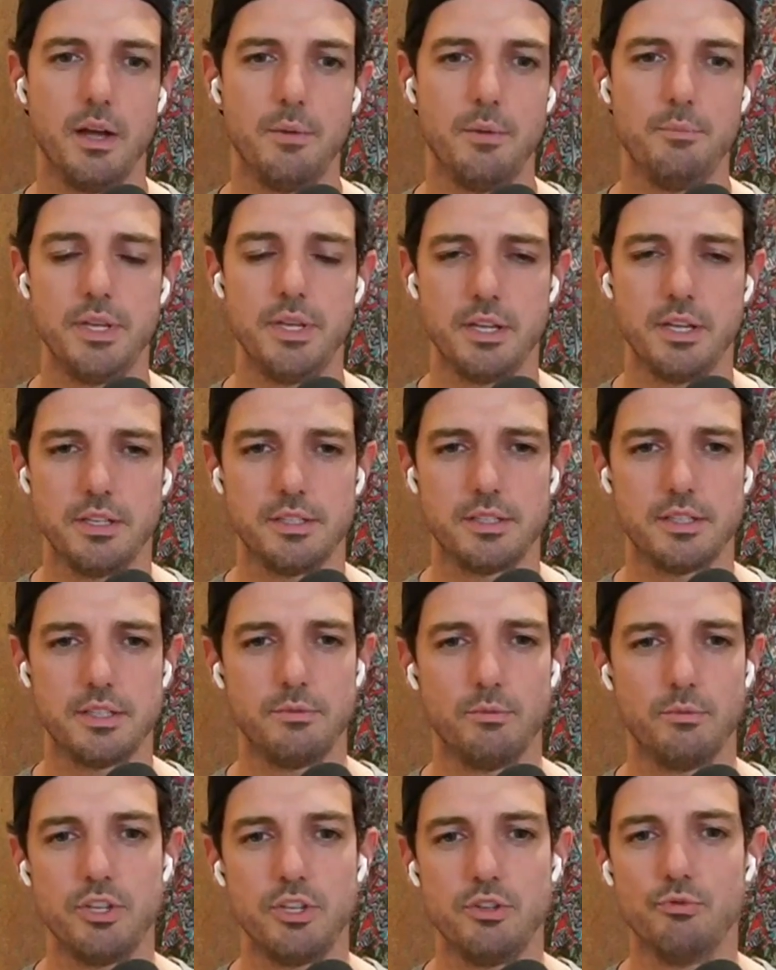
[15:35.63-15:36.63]
Because
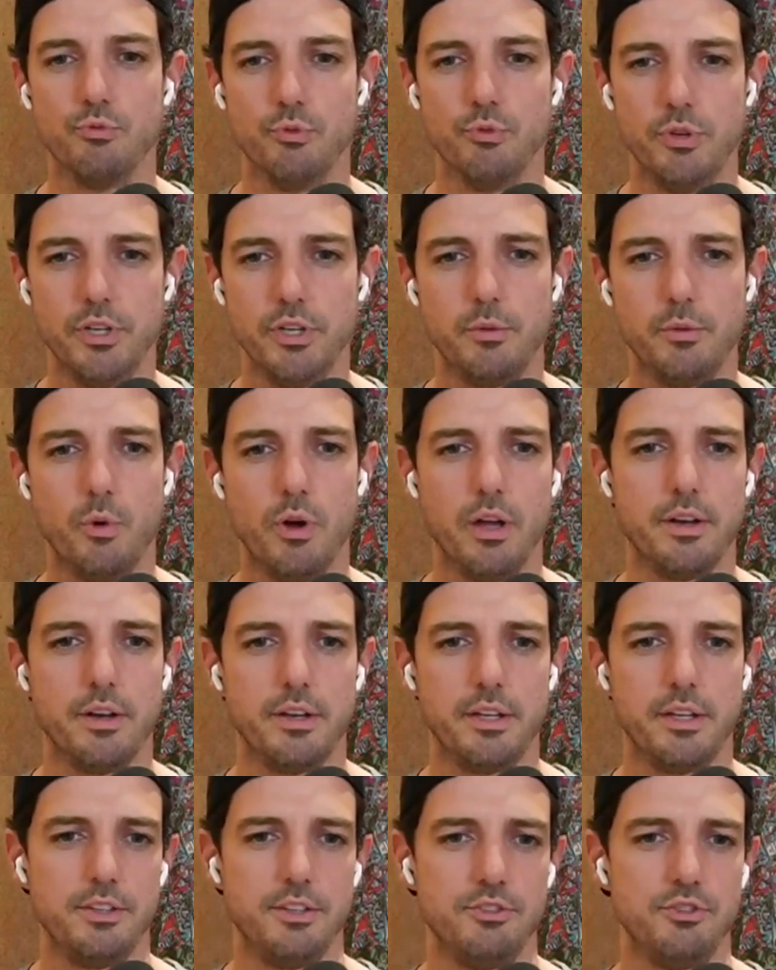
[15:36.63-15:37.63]
what you really want
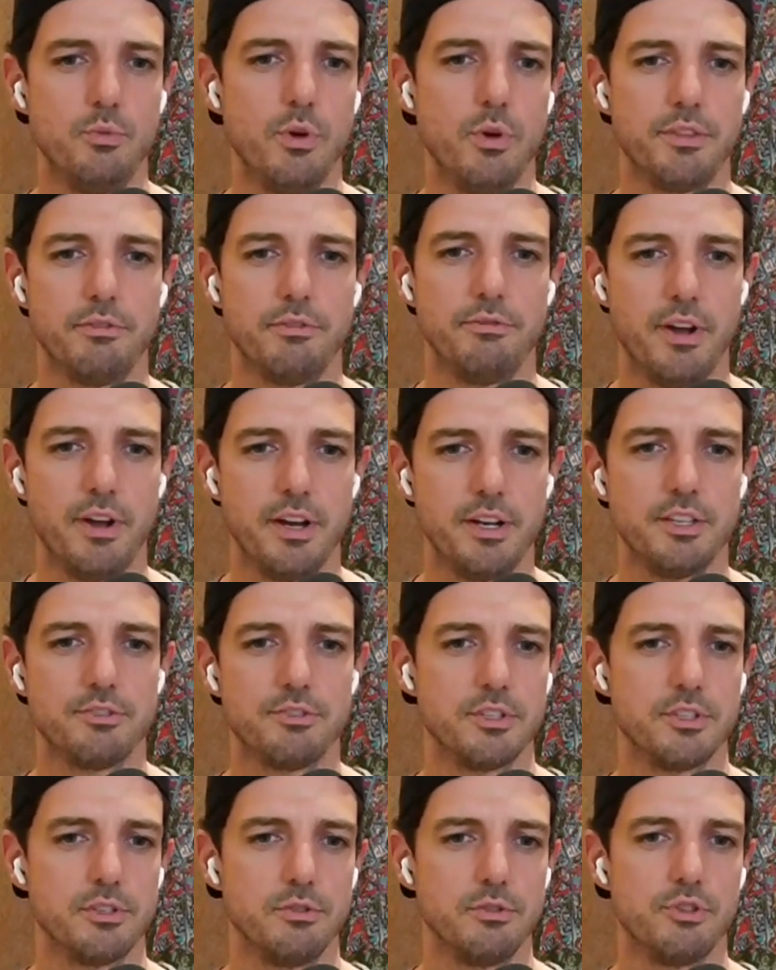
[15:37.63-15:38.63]
is you want the finest
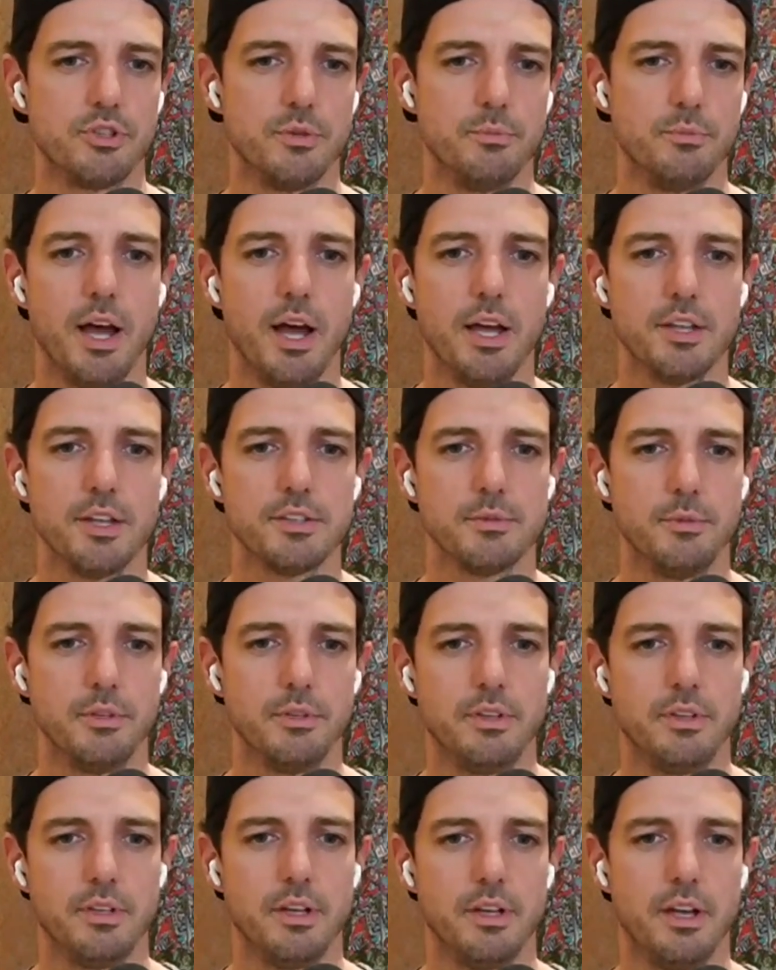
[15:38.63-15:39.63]
resolution possible,